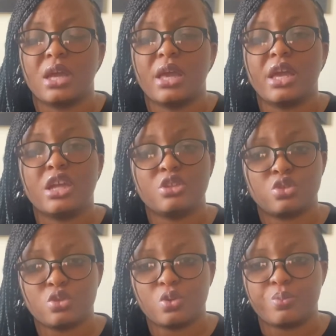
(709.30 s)
In
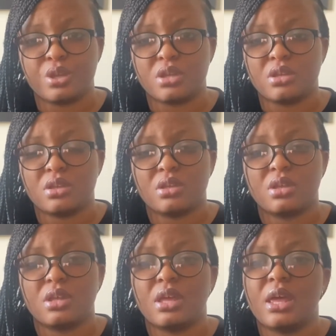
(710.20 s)
2B,
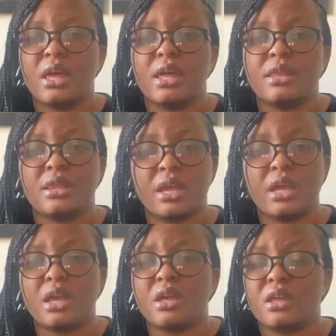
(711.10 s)

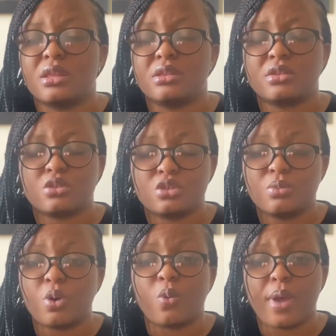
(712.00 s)
the
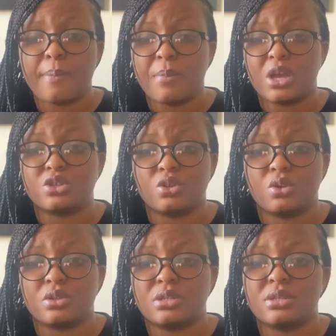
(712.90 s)
tumor, when
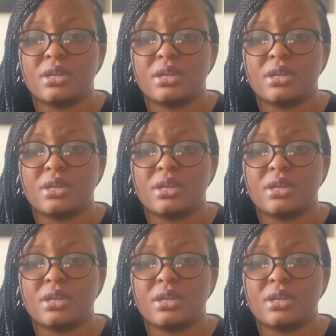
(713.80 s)
measured,